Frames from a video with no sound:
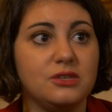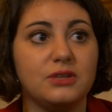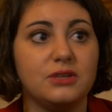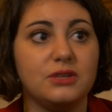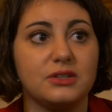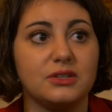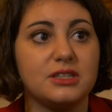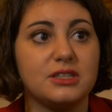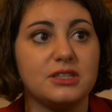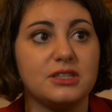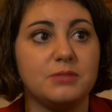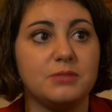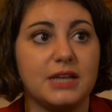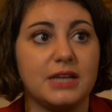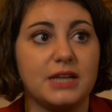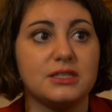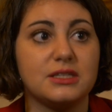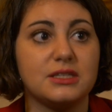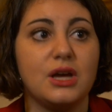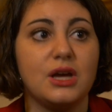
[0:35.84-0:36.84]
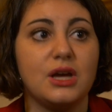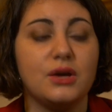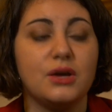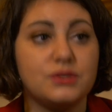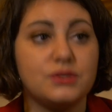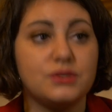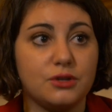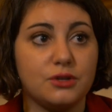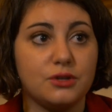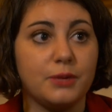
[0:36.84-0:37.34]
their subject
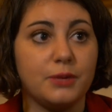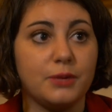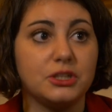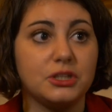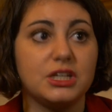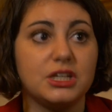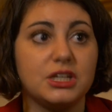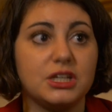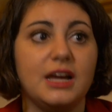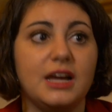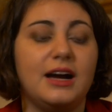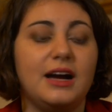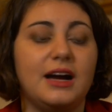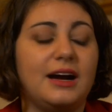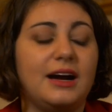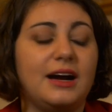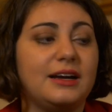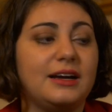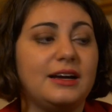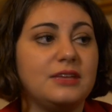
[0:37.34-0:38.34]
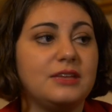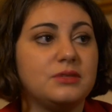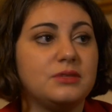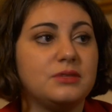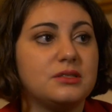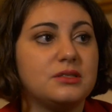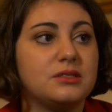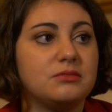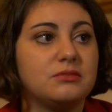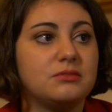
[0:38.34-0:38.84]
so much. It
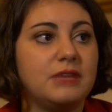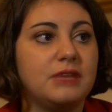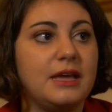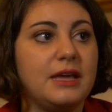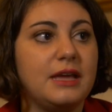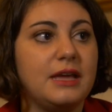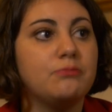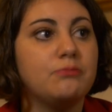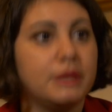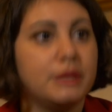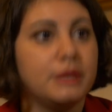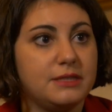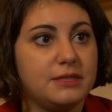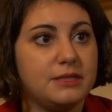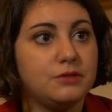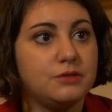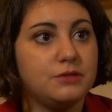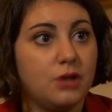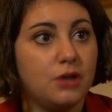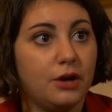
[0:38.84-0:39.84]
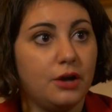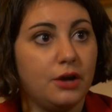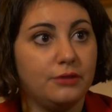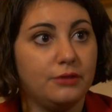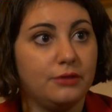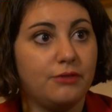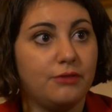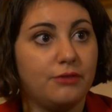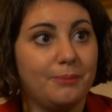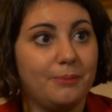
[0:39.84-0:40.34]
was really impressive to
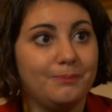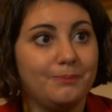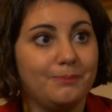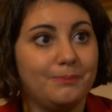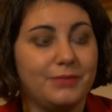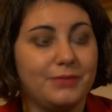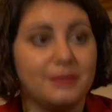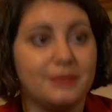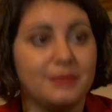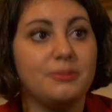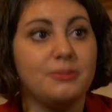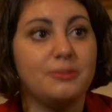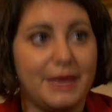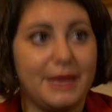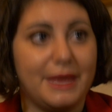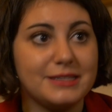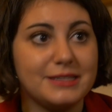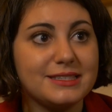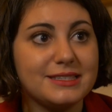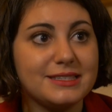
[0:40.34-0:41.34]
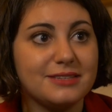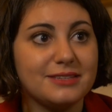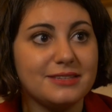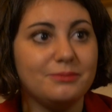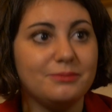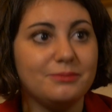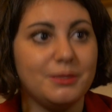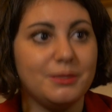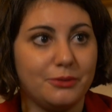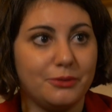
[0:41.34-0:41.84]
learn from the best
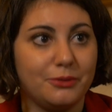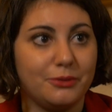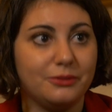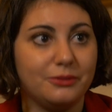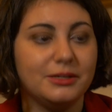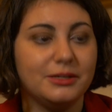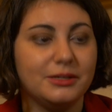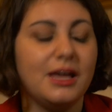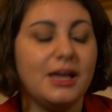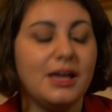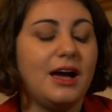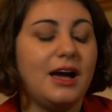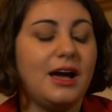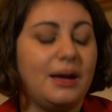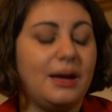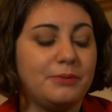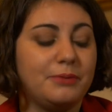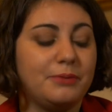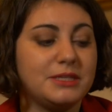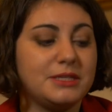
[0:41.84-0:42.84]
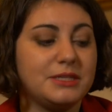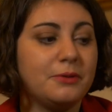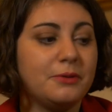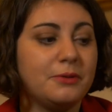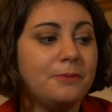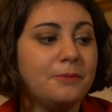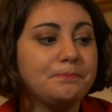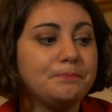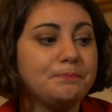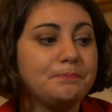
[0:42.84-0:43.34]
people
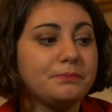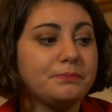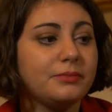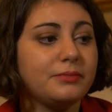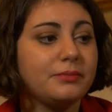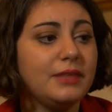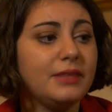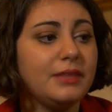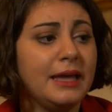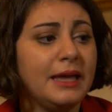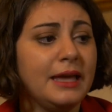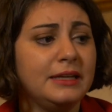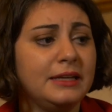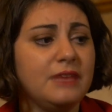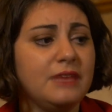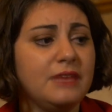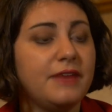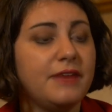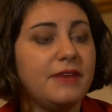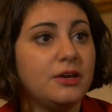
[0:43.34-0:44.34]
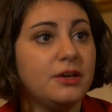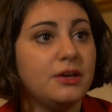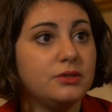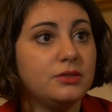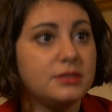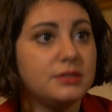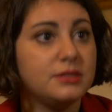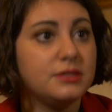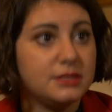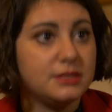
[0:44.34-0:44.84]
possible. And if I
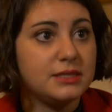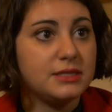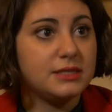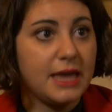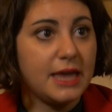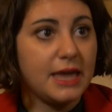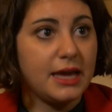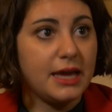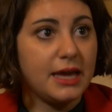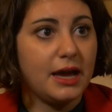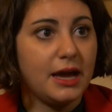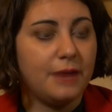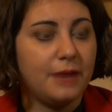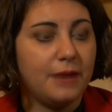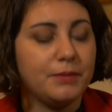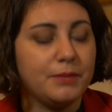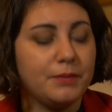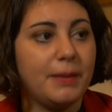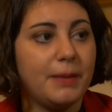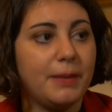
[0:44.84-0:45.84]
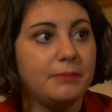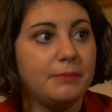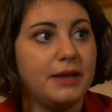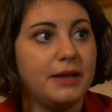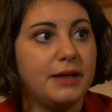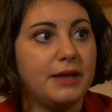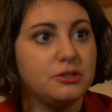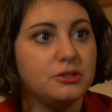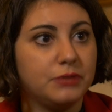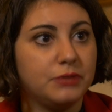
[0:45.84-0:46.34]
could say about
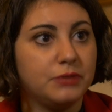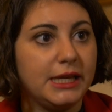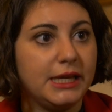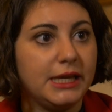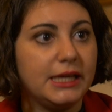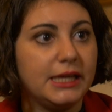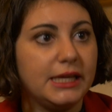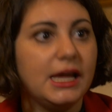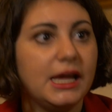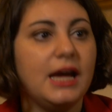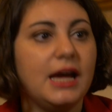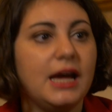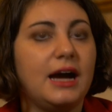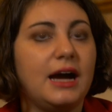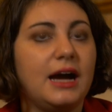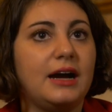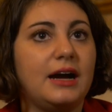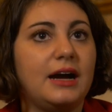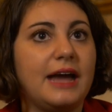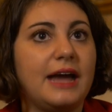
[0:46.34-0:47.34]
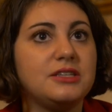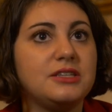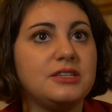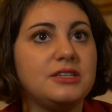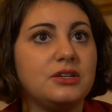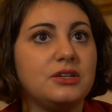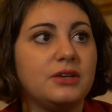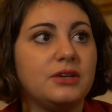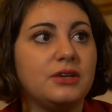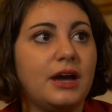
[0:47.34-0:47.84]
my degree, I
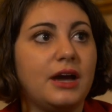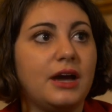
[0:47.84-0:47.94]
took